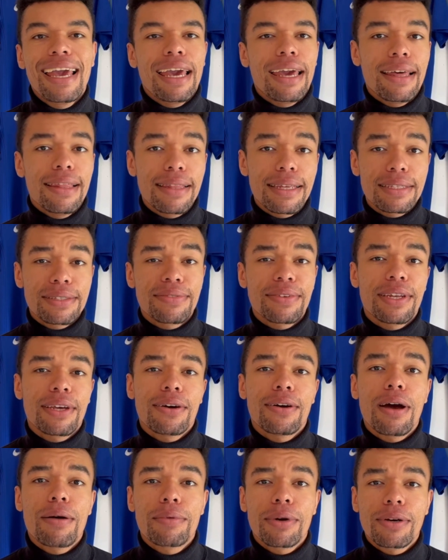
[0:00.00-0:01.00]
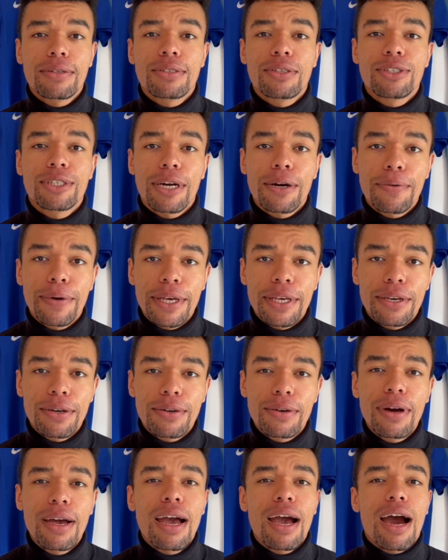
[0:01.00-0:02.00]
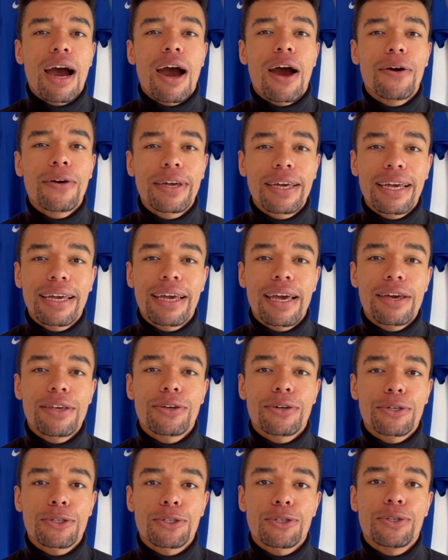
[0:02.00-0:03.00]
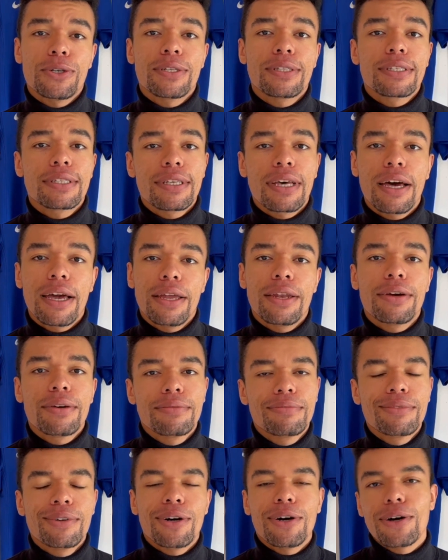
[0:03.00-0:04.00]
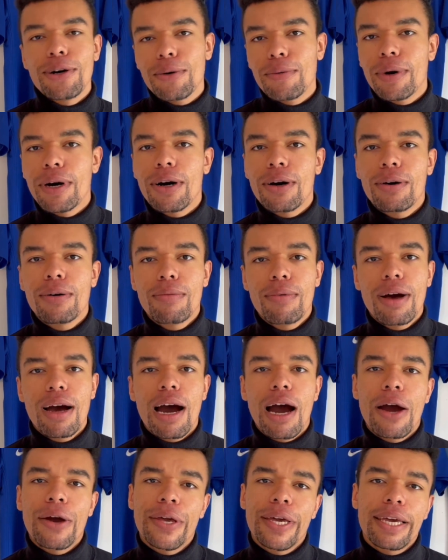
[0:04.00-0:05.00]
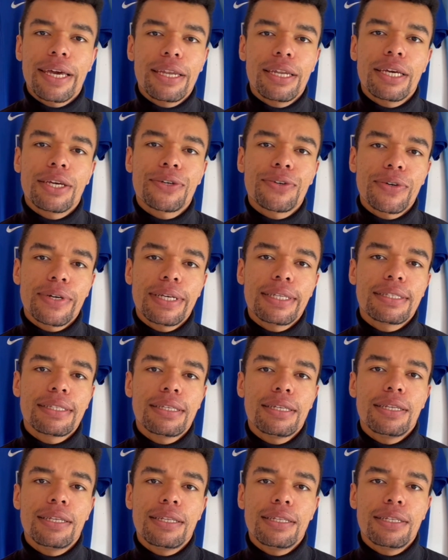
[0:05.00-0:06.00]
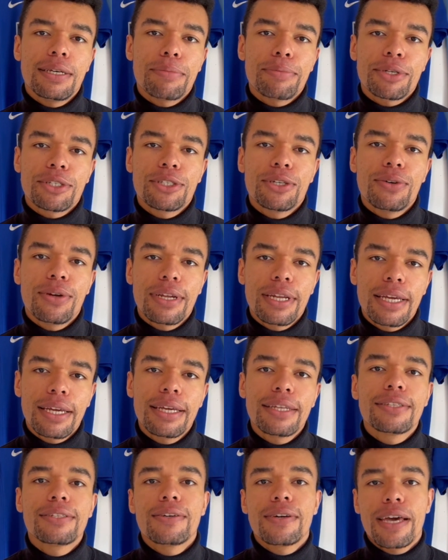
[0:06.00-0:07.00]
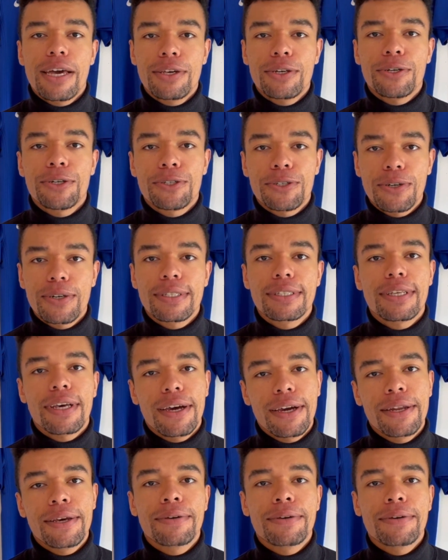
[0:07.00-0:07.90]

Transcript: In this video, I'm going to share with you how you can get your shirt signed, or well, how you can increase the opportunity to get your shirt signed.